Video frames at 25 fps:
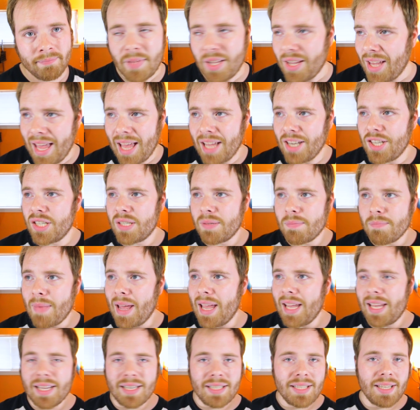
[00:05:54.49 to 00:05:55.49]
You can't just
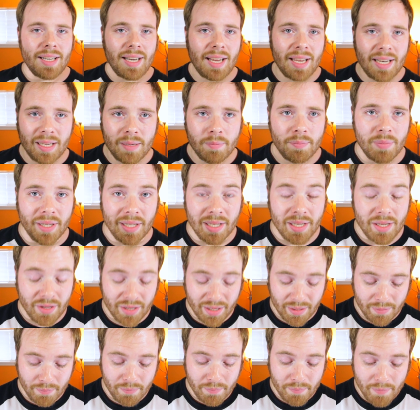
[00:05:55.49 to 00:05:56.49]
make it 1080p. You
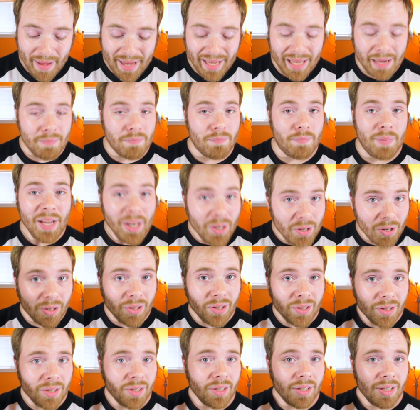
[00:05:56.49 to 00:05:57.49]
can make it
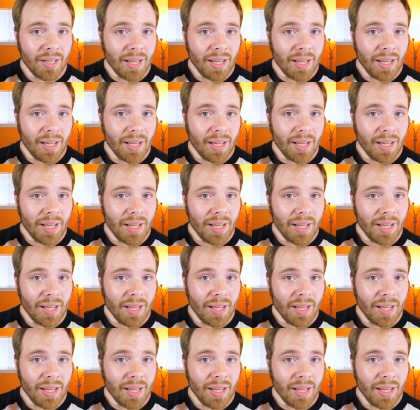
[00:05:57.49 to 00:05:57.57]
bigger